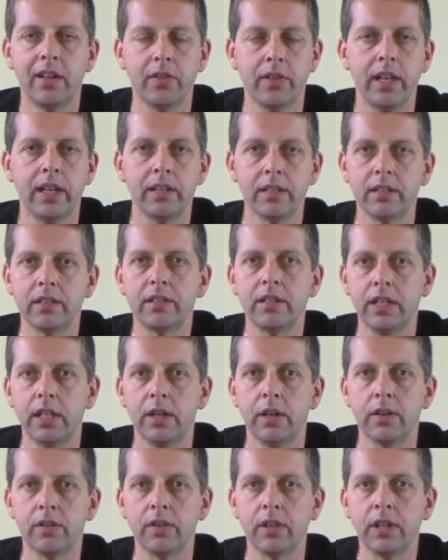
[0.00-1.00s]
then, you
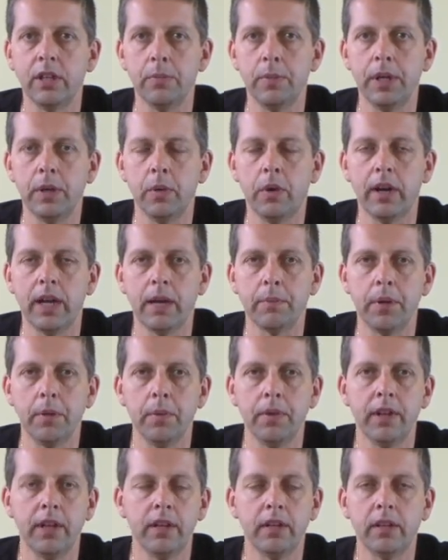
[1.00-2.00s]
know, I think you'll be quite happy
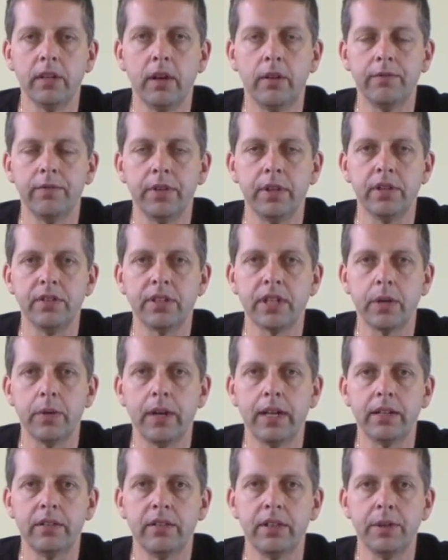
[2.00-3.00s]
with it and confident to
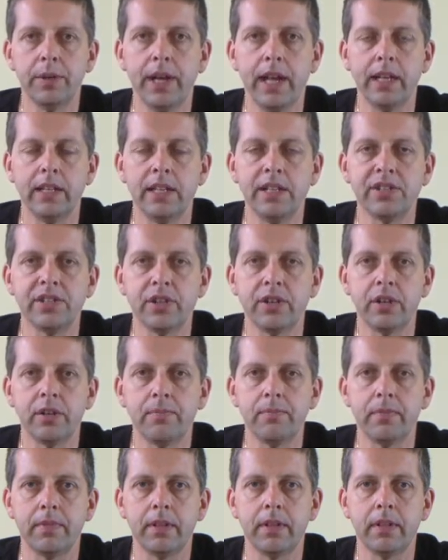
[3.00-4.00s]
go out and do it
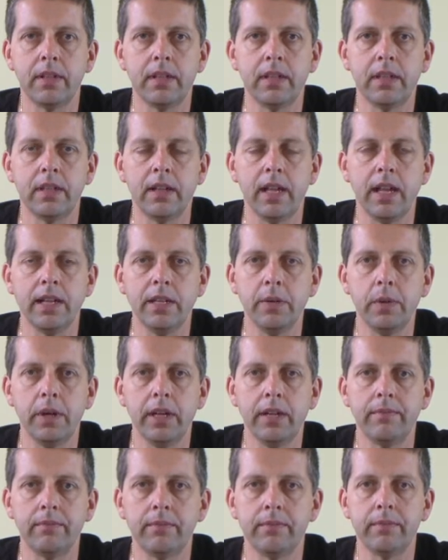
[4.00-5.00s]
anytime,
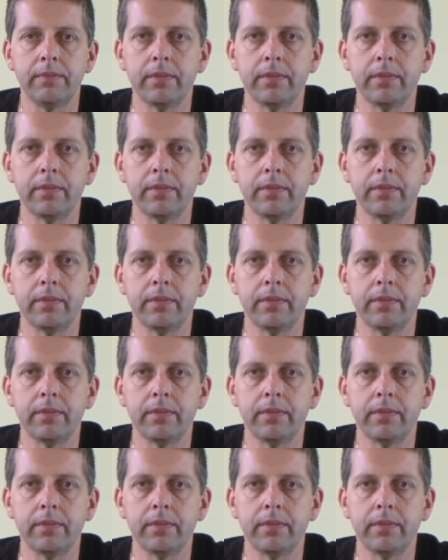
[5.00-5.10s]
anywhere.